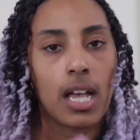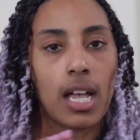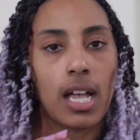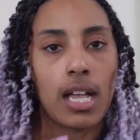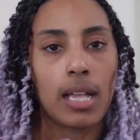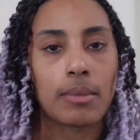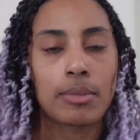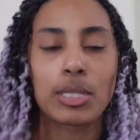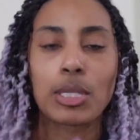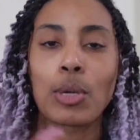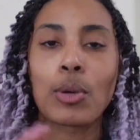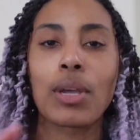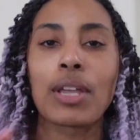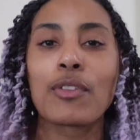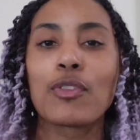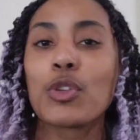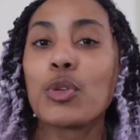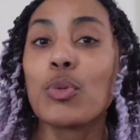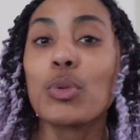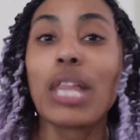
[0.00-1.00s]
Um, so
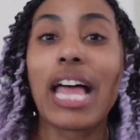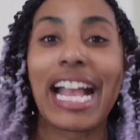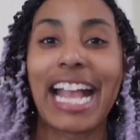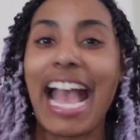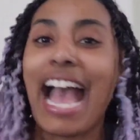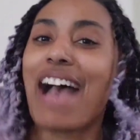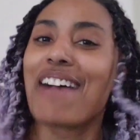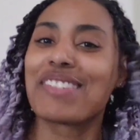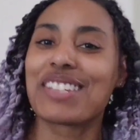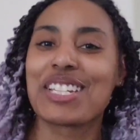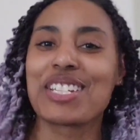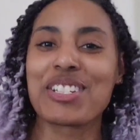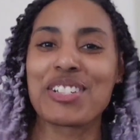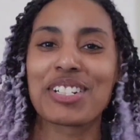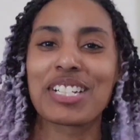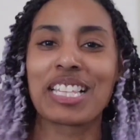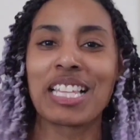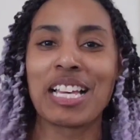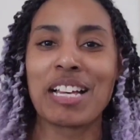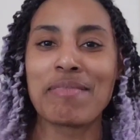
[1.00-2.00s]
if you like have it in
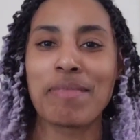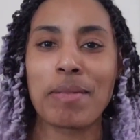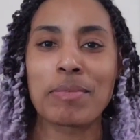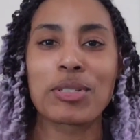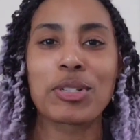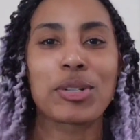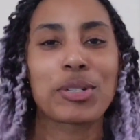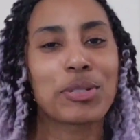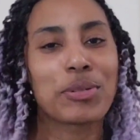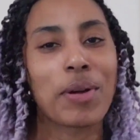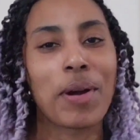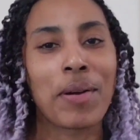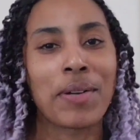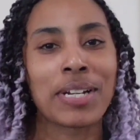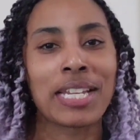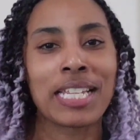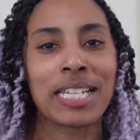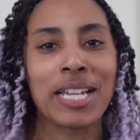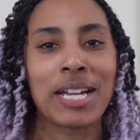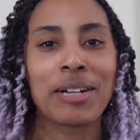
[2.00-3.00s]
your club, I'm sure you
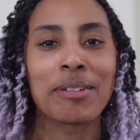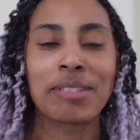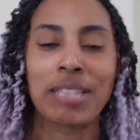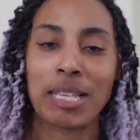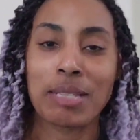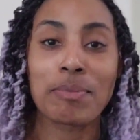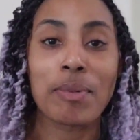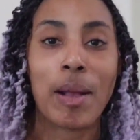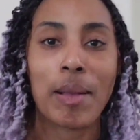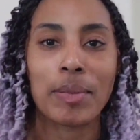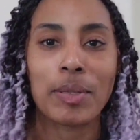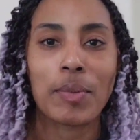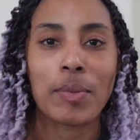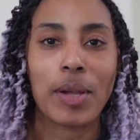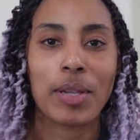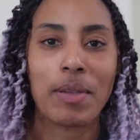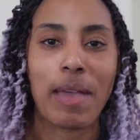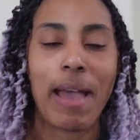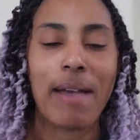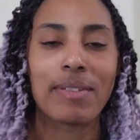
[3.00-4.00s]
already know, and that's probably
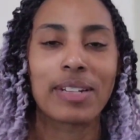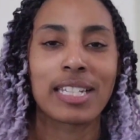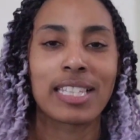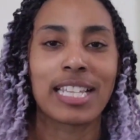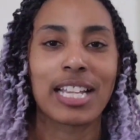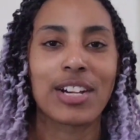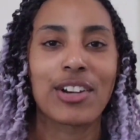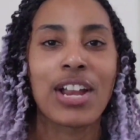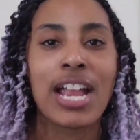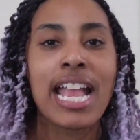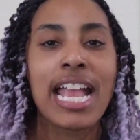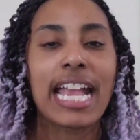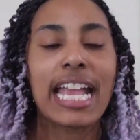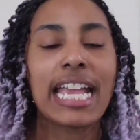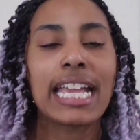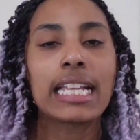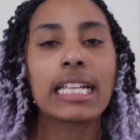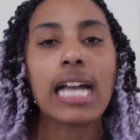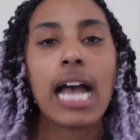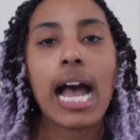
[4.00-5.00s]
why you have it in there.
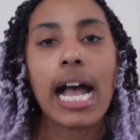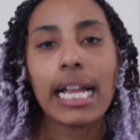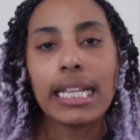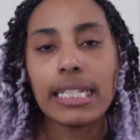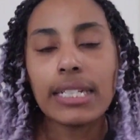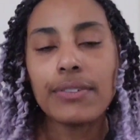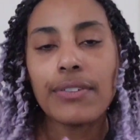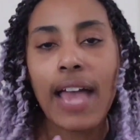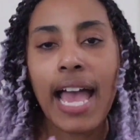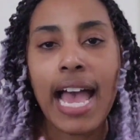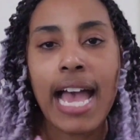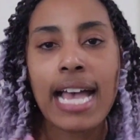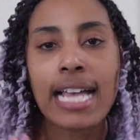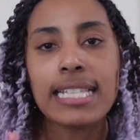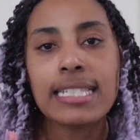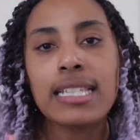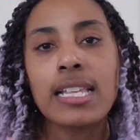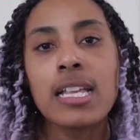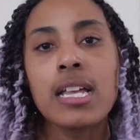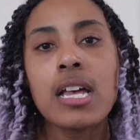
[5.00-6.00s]
It kind of
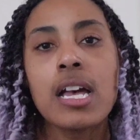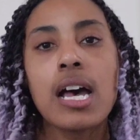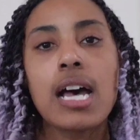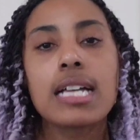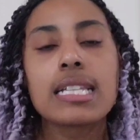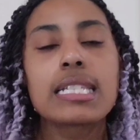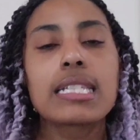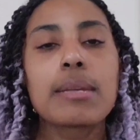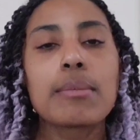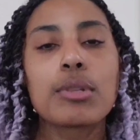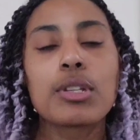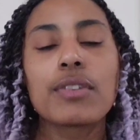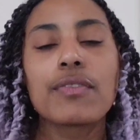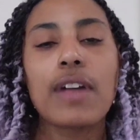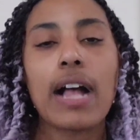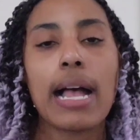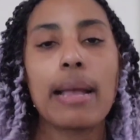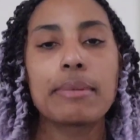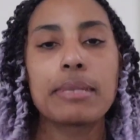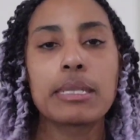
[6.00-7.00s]
has a similar
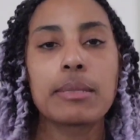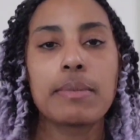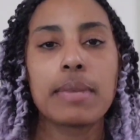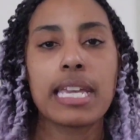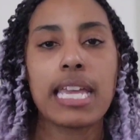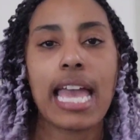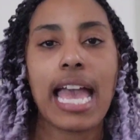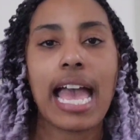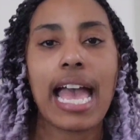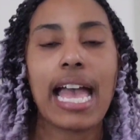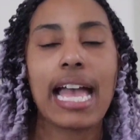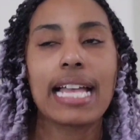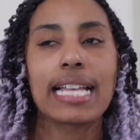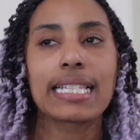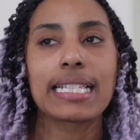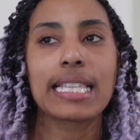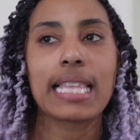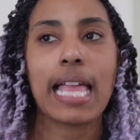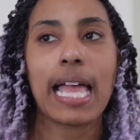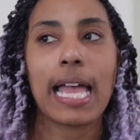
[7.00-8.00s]
vibe to me
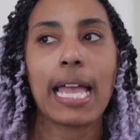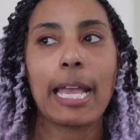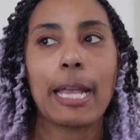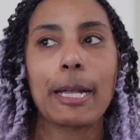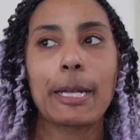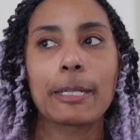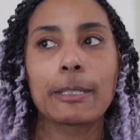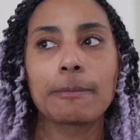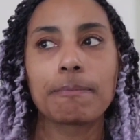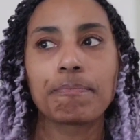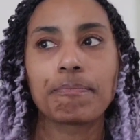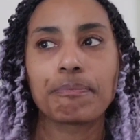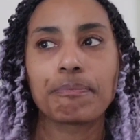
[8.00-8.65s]
as like